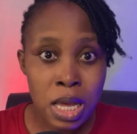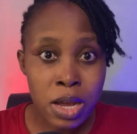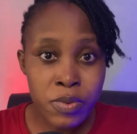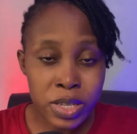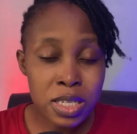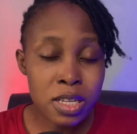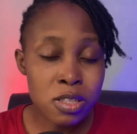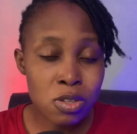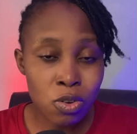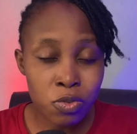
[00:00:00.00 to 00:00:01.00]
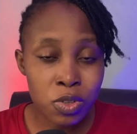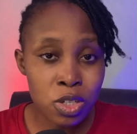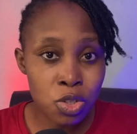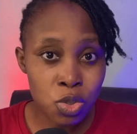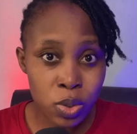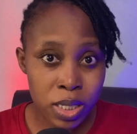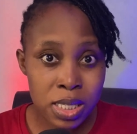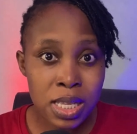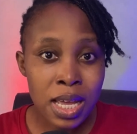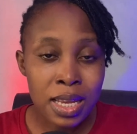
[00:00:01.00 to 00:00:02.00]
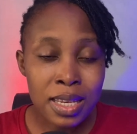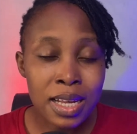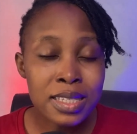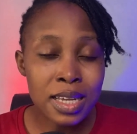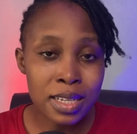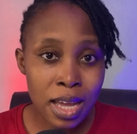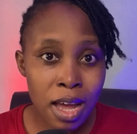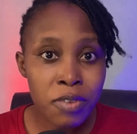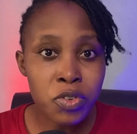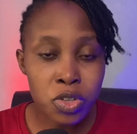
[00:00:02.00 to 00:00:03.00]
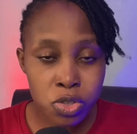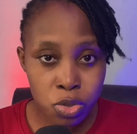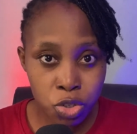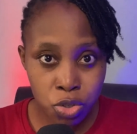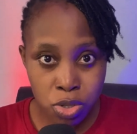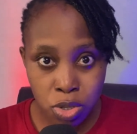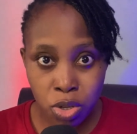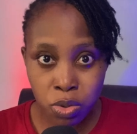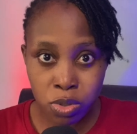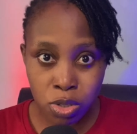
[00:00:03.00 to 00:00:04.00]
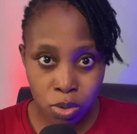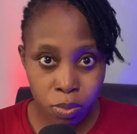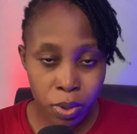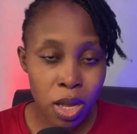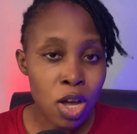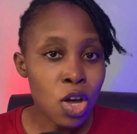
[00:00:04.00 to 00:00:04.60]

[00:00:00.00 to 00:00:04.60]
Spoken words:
residents in the US that can have a social security number.